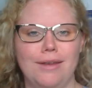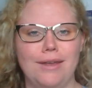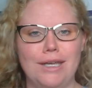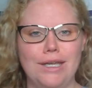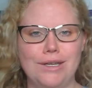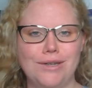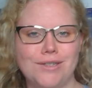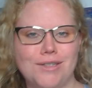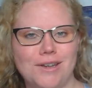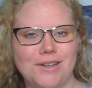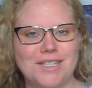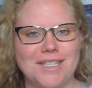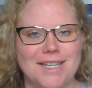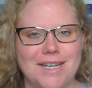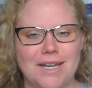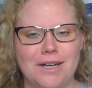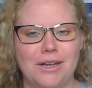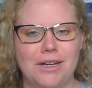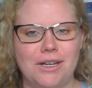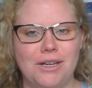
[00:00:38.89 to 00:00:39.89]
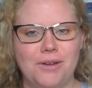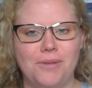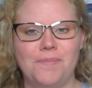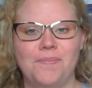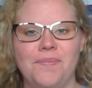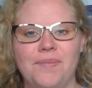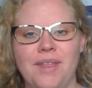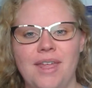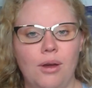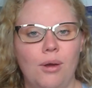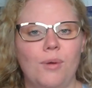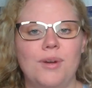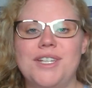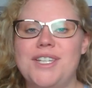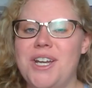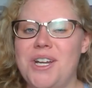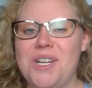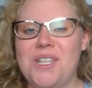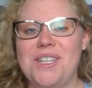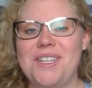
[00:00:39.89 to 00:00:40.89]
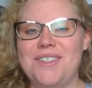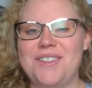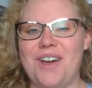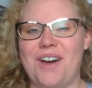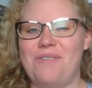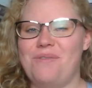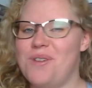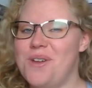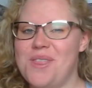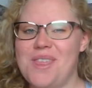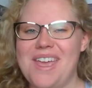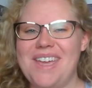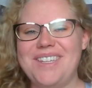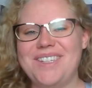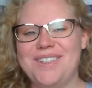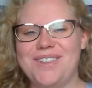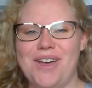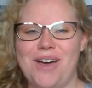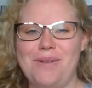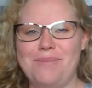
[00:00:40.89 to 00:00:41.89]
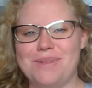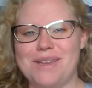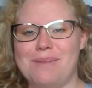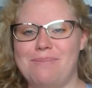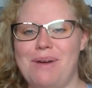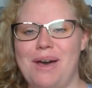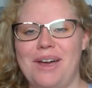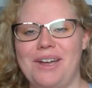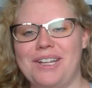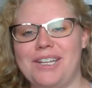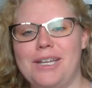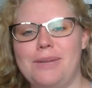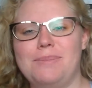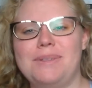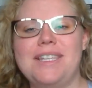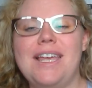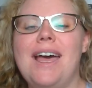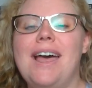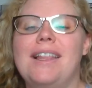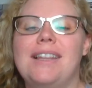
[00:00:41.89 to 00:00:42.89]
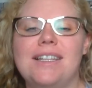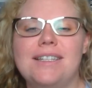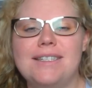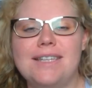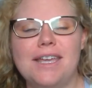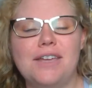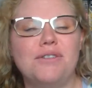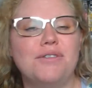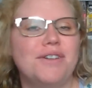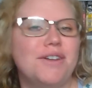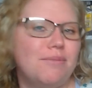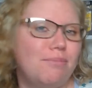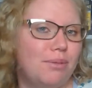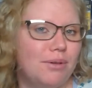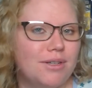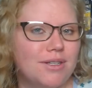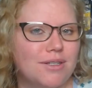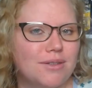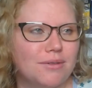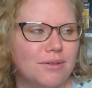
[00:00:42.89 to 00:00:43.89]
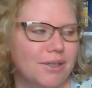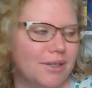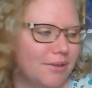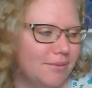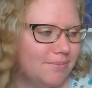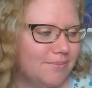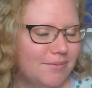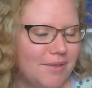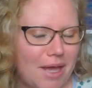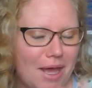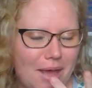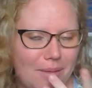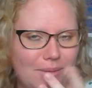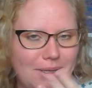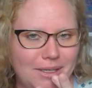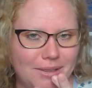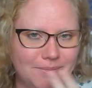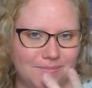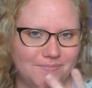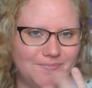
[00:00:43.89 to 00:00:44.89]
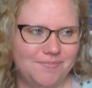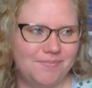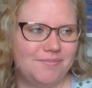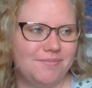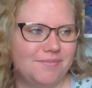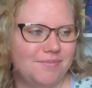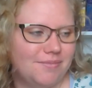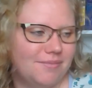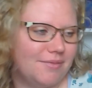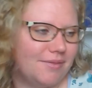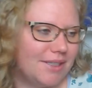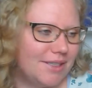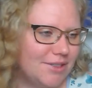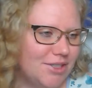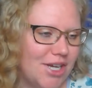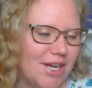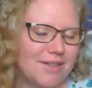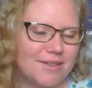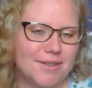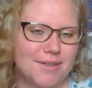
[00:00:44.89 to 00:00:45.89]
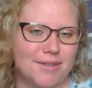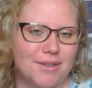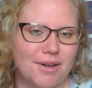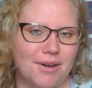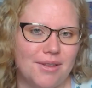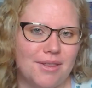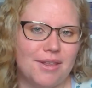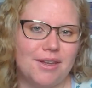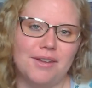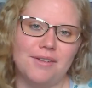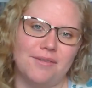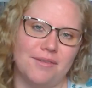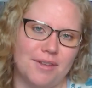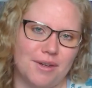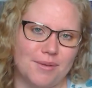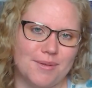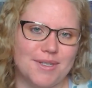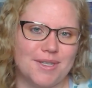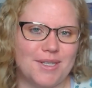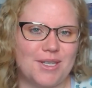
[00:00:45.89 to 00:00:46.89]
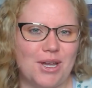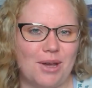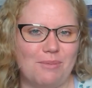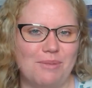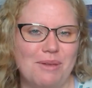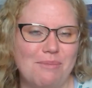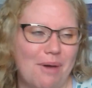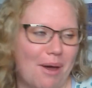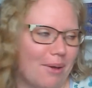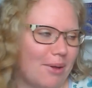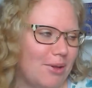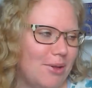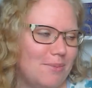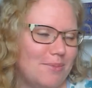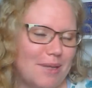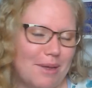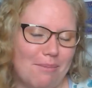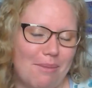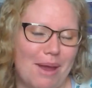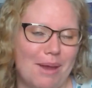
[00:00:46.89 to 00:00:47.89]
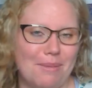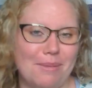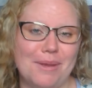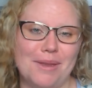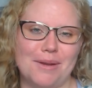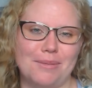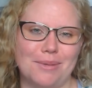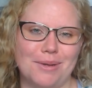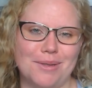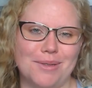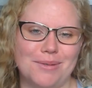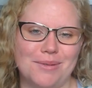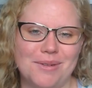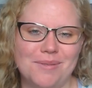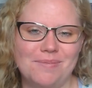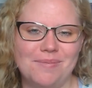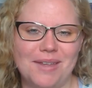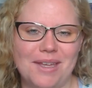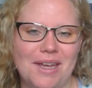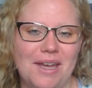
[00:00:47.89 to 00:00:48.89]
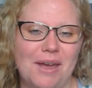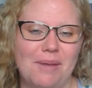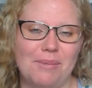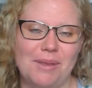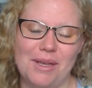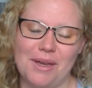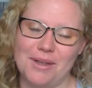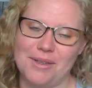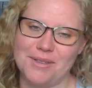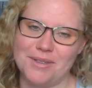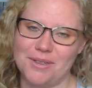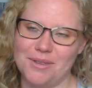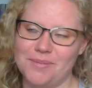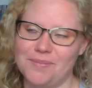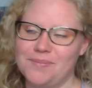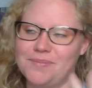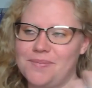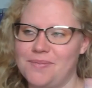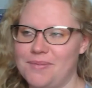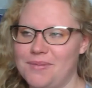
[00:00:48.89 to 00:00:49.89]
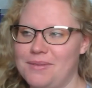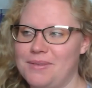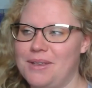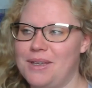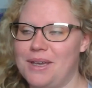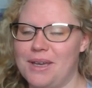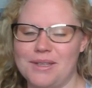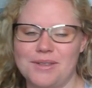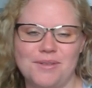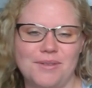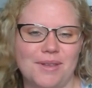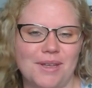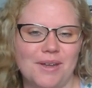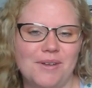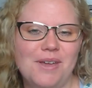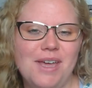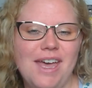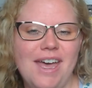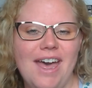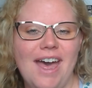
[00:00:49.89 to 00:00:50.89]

Here's our scenario. We're starting this off with a zombie apocalypse. Let's say you're in a bookstore. I mean, chances are that if there was a zombie apocalypse, I might be in a bookstore. The odds are there.